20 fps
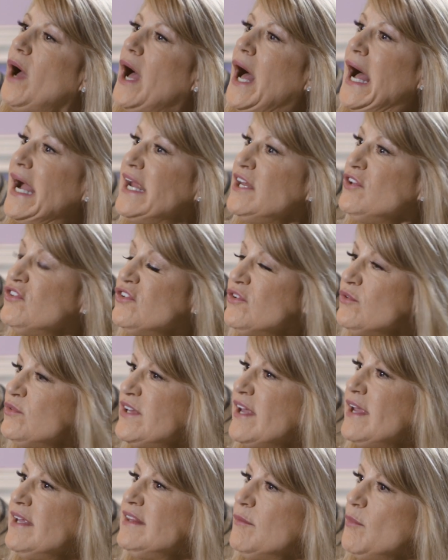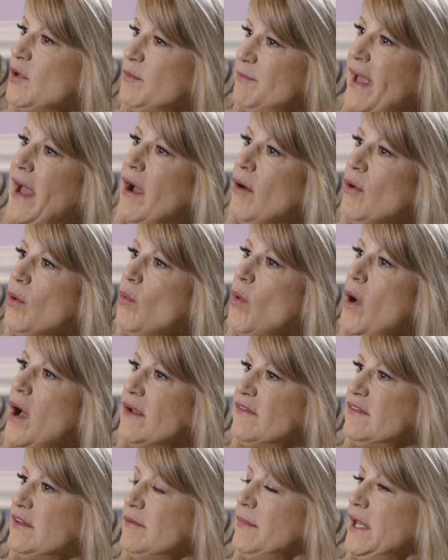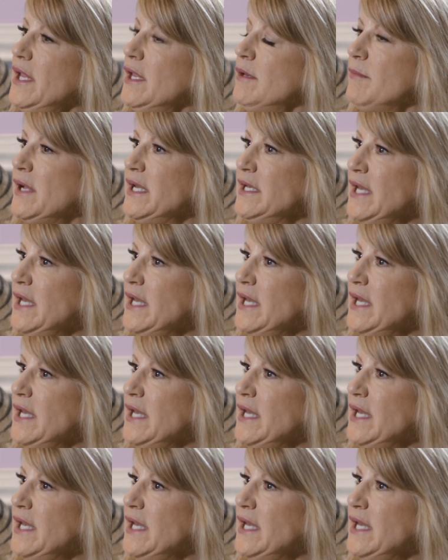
I do take them on power walks in my